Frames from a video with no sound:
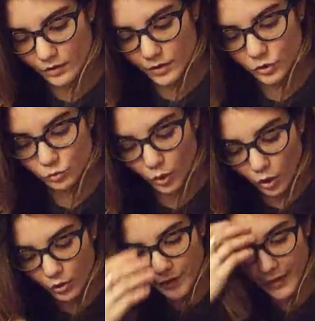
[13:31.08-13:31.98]
this
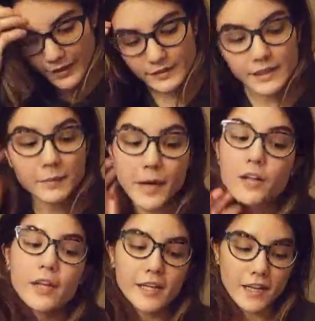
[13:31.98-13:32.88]
roll that Z-Mail
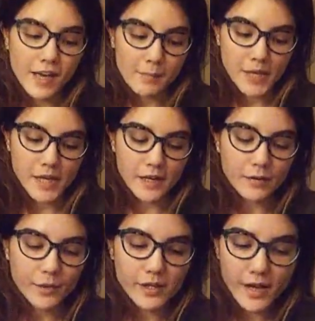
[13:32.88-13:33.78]
Lady got me, and I
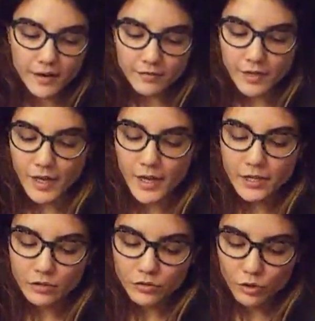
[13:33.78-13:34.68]
ran out of it. I
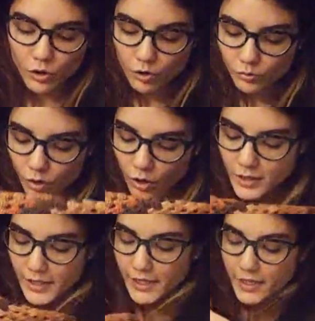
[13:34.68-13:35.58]
used the whole roll
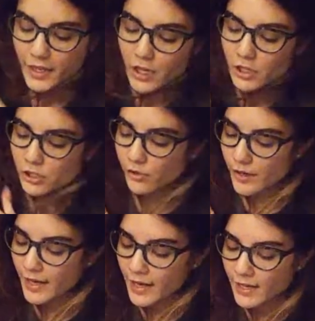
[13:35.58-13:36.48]
in it, so I
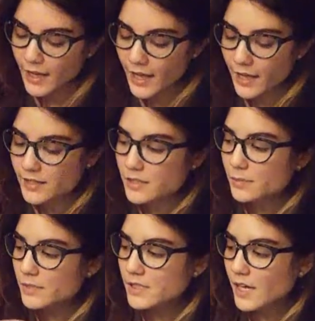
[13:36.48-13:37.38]
had to add
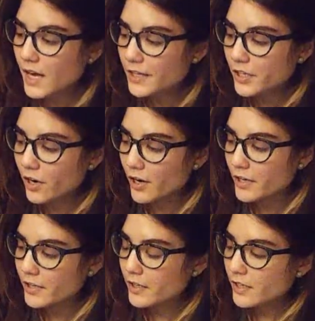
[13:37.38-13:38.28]
some sock
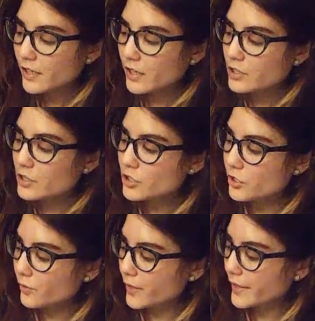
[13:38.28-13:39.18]
yarn
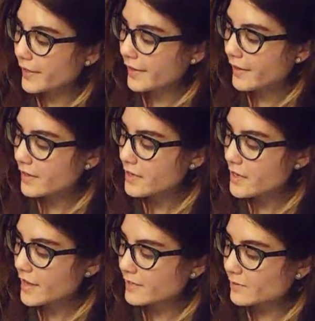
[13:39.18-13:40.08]
to it
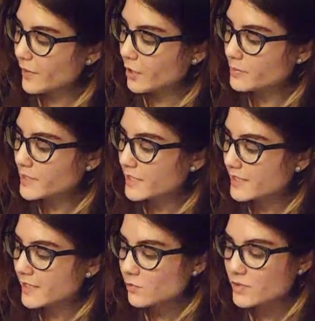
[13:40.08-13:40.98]
as well, because
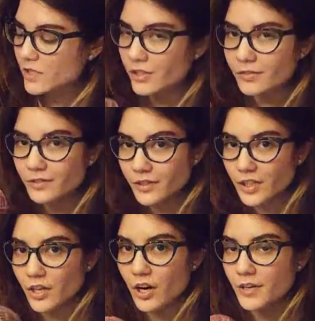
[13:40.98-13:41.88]
this was the
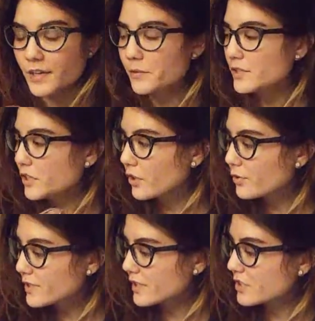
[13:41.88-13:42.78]
yarn that was
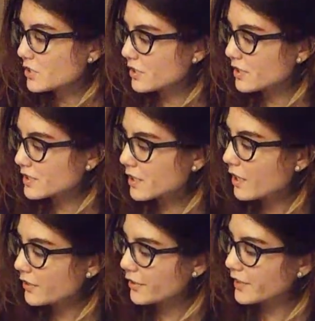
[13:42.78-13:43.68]
closest to this
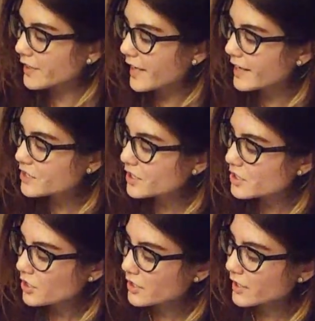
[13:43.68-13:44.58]
color, and it actually
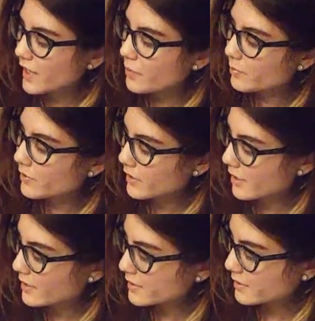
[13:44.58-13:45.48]
turning out pretty
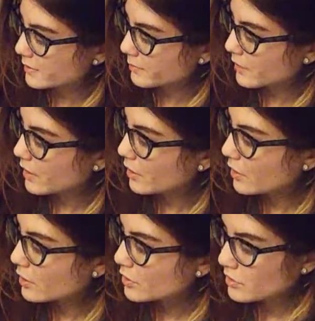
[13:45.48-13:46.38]
awesome.
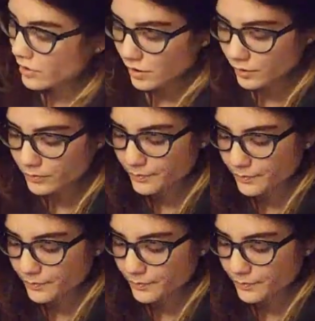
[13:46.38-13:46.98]
So,